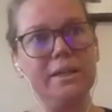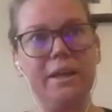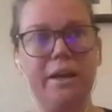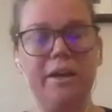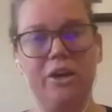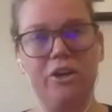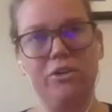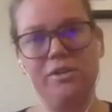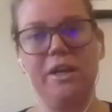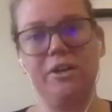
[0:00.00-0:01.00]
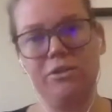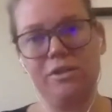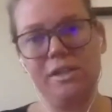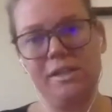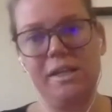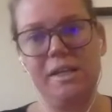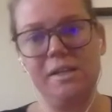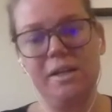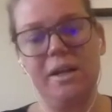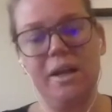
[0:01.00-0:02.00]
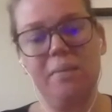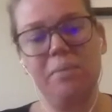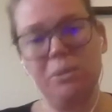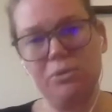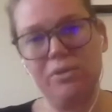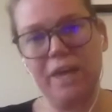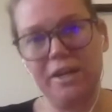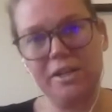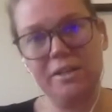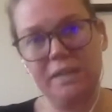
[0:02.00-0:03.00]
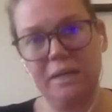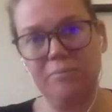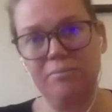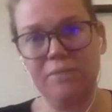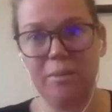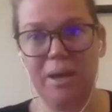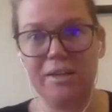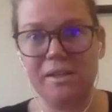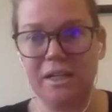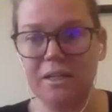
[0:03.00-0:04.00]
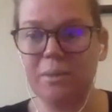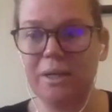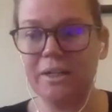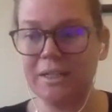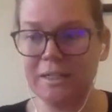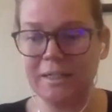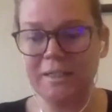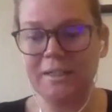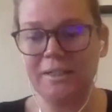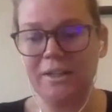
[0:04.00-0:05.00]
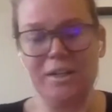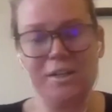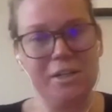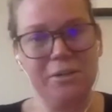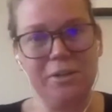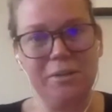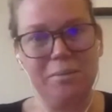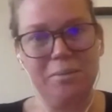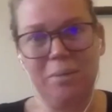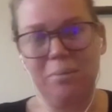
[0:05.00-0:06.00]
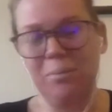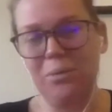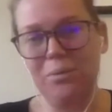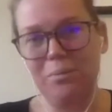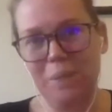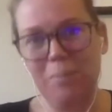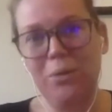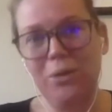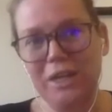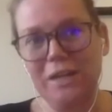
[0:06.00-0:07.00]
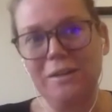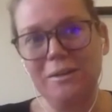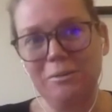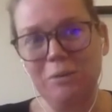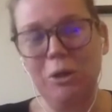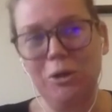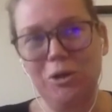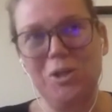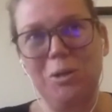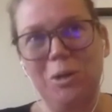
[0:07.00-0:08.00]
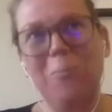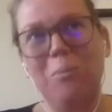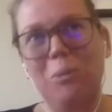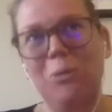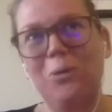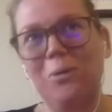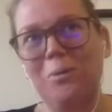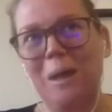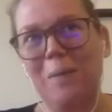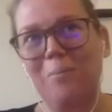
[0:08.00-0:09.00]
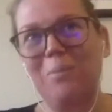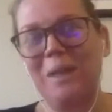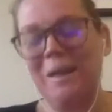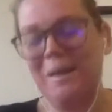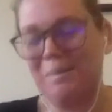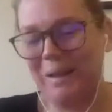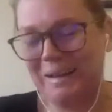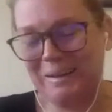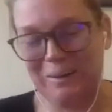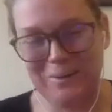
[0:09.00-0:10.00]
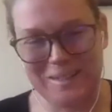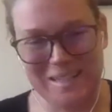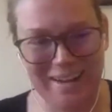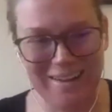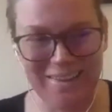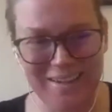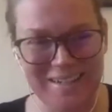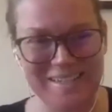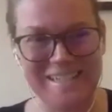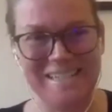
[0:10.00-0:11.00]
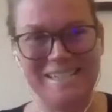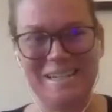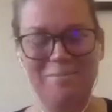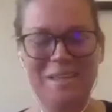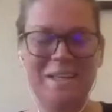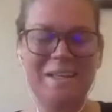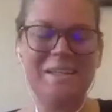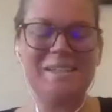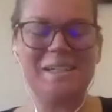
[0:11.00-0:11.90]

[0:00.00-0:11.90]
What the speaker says: across the season and build that capacity. But I can tell you my body hurt a lot more playing goal attack than it did